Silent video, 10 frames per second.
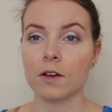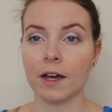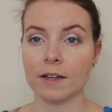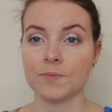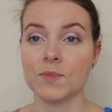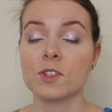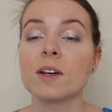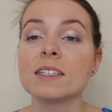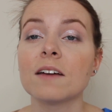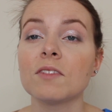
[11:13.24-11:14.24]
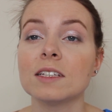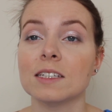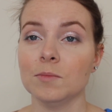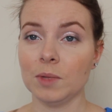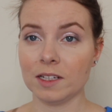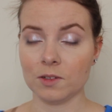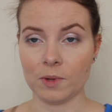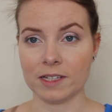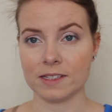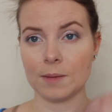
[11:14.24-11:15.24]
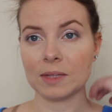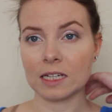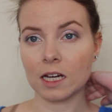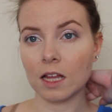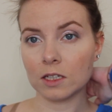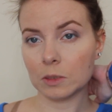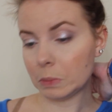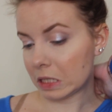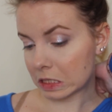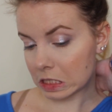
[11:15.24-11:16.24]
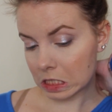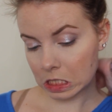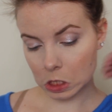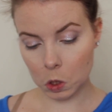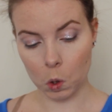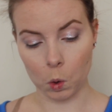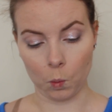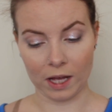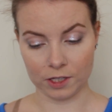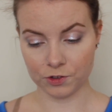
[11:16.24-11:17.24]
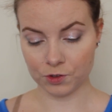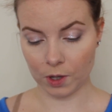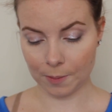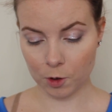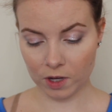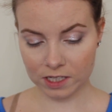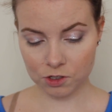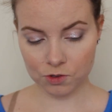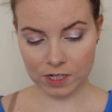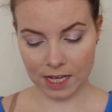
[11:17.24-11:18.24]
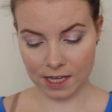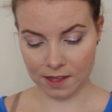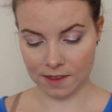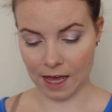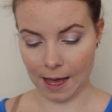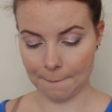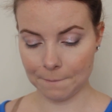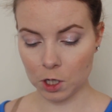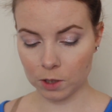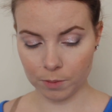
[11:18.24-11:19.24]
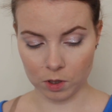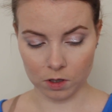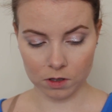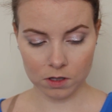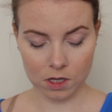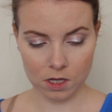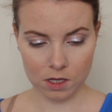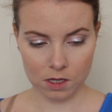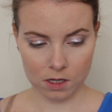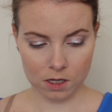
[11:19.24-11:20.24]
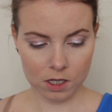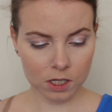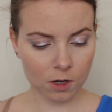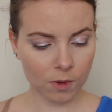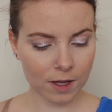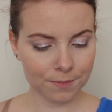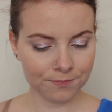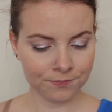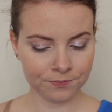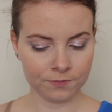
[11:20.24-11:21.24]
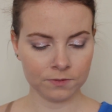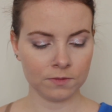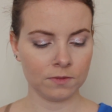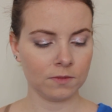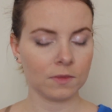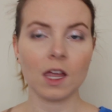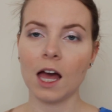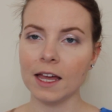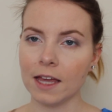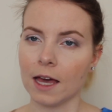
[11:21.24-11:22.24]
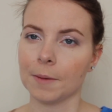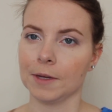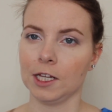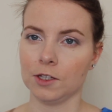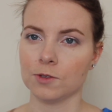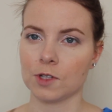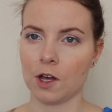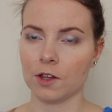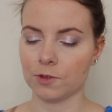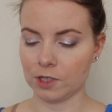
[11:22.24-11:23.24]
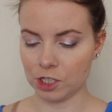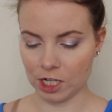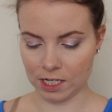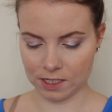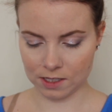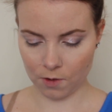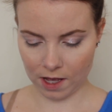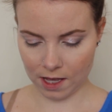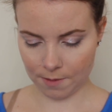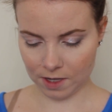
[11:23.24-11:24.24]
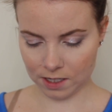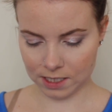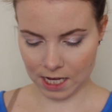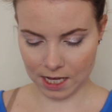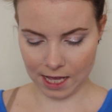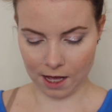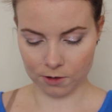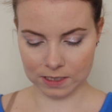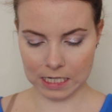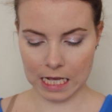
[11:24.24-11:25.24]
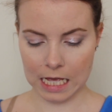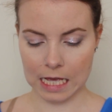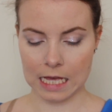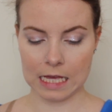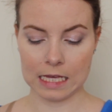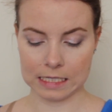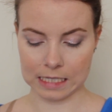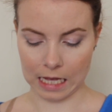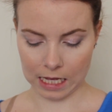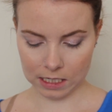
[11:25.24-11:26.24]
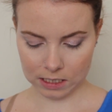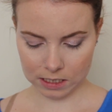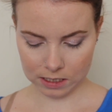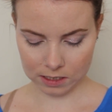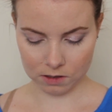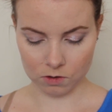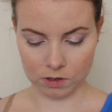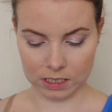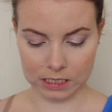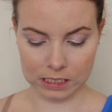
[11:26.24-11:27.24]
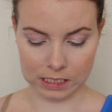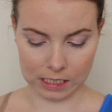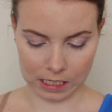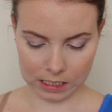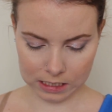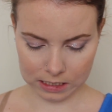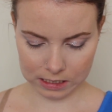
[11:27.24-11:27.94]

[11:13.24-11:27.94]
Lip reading: Okay, so I definitely did blend away some of the color, but oh well. So I'm going to take that purple. You know what? I am going to use all three shades. So I am going to take out Issa, or Isa,